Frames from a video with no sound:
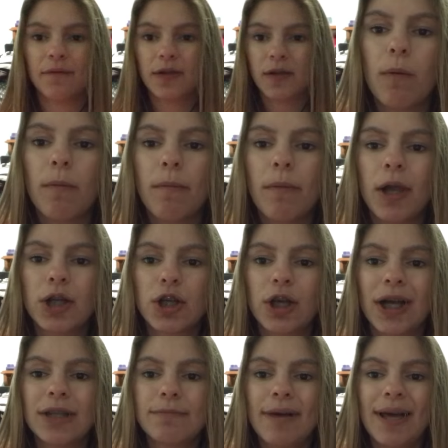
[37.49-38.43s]
So I'm gonna show
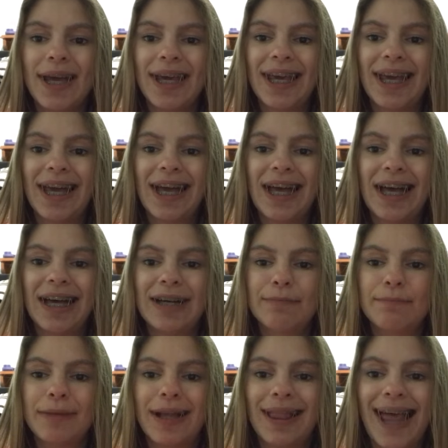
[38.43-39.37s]
you guys my
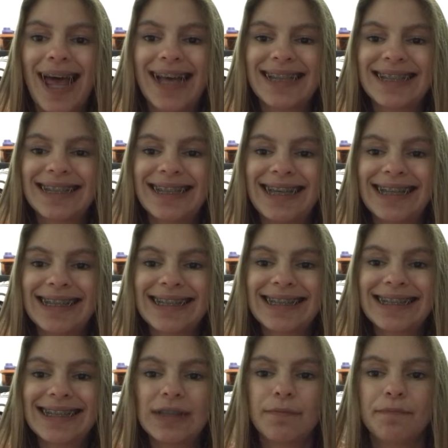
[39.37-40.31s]

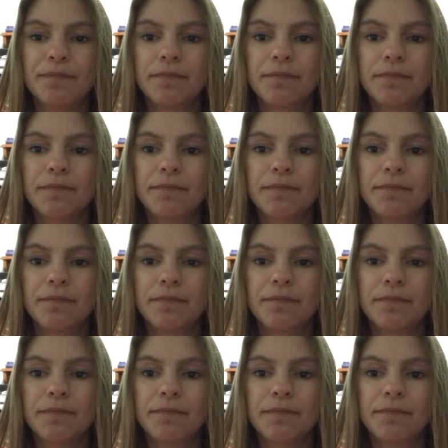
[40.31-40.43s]
elastics.